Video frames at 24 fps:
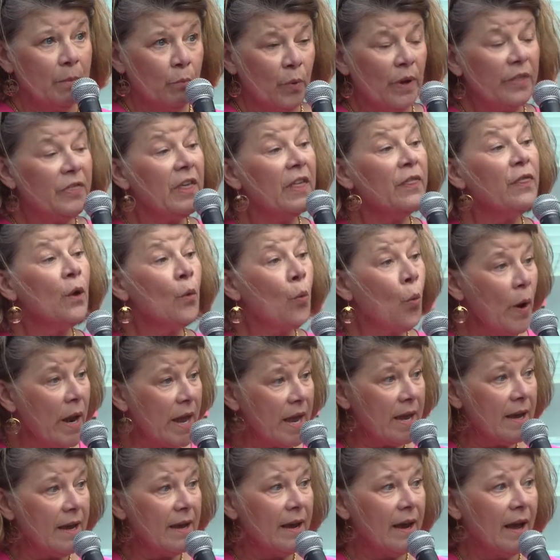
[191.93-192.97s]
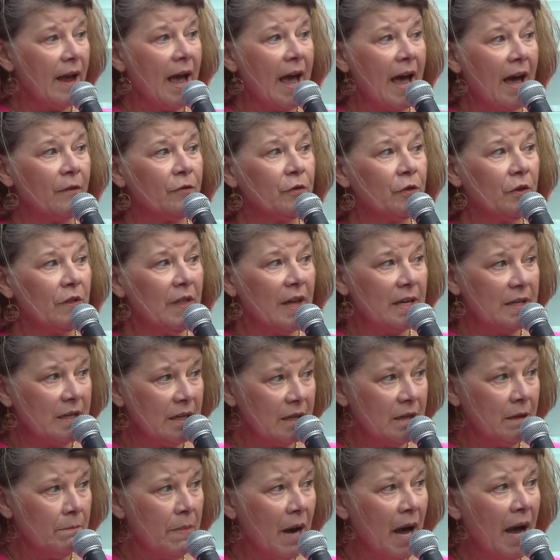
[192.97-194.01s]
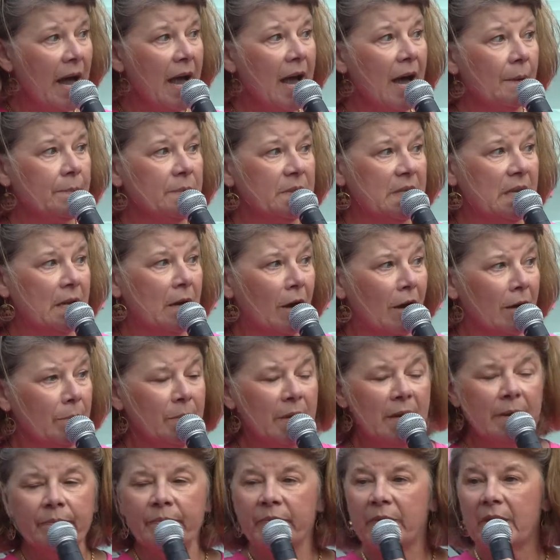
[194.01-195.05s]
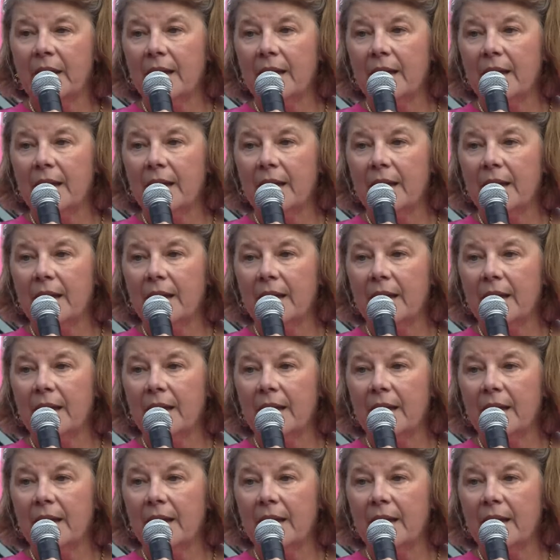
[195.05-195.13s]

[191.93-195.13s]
Within the week after they did the biopsy on me,